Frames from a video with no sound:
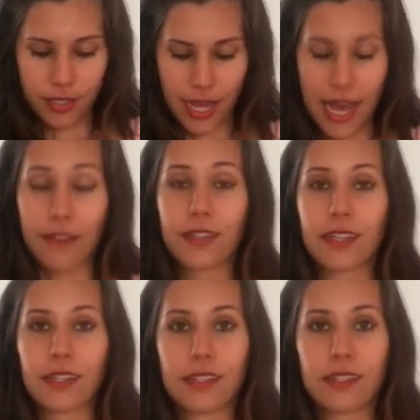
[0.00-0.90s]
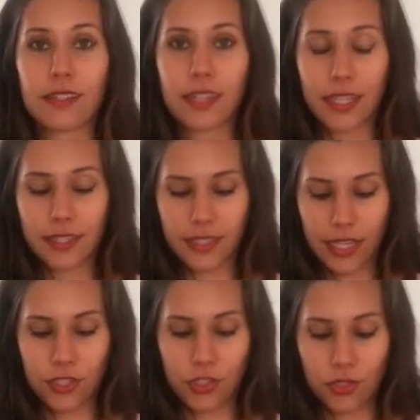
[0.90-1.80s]
having things
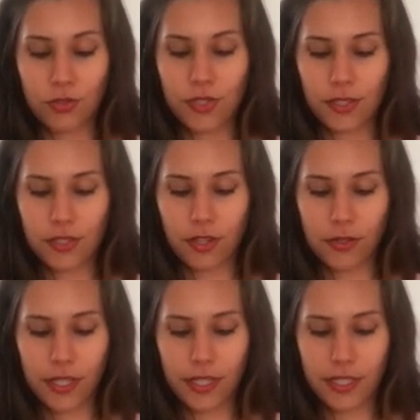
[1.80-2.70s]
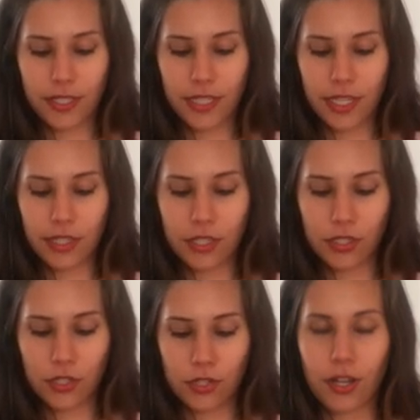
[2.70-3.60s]
like juice and soda is that
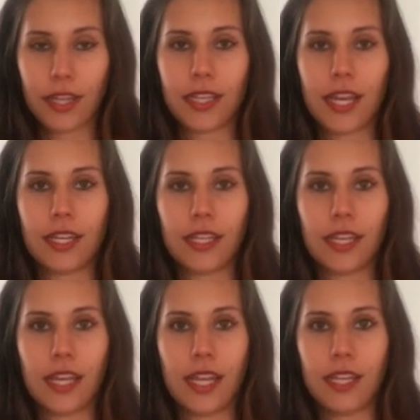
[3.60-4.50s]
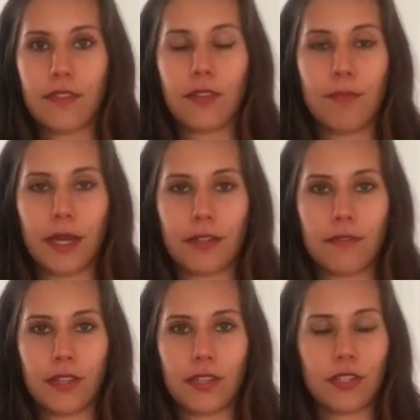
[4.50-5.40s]
you're not getting any of the
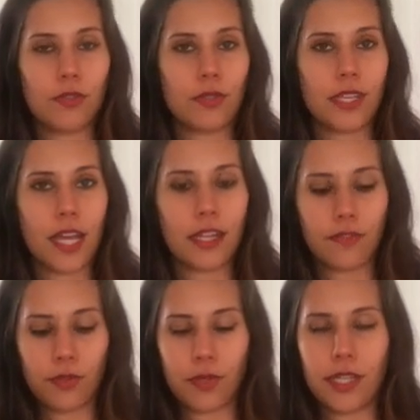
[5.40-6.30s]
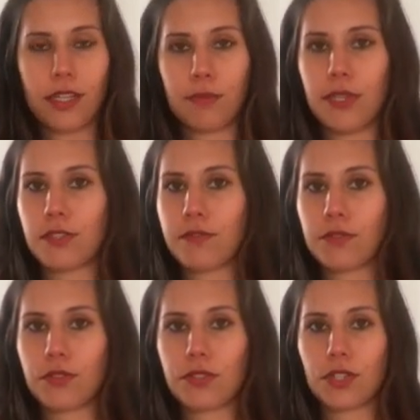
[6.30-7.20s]
benefit that you would get if you were eating a piece of
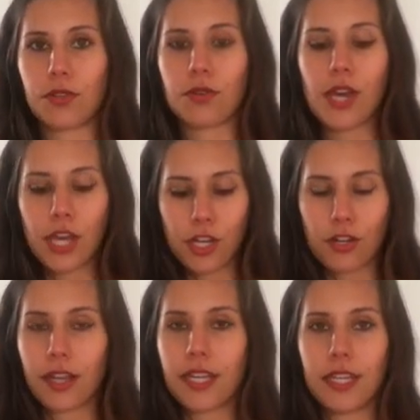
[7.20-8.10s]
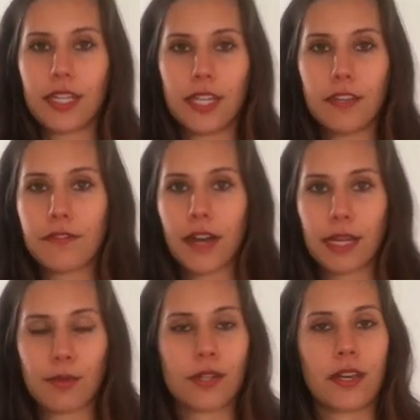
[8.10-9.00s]
fruit. So you're not getting any
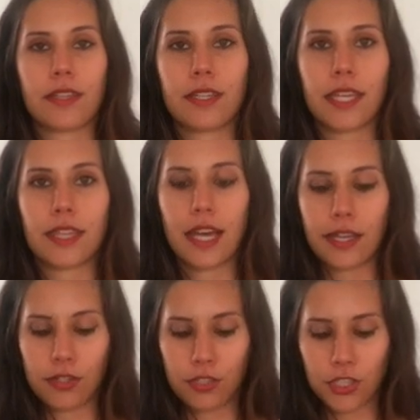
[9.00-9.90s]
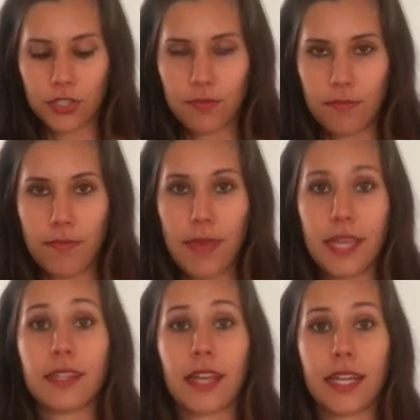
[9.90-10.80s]
fiber, nothing like that. You're just
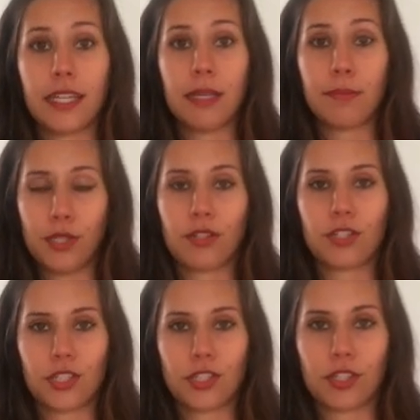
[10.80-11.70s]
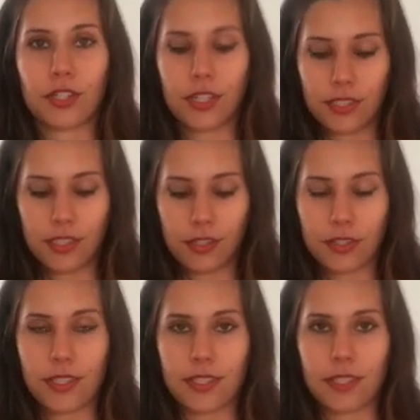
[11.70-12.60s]
mainlining pure sugar into your
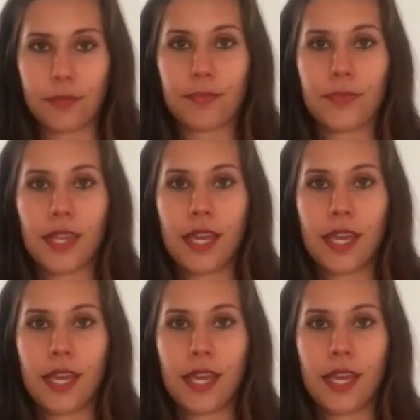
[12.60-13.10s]
system,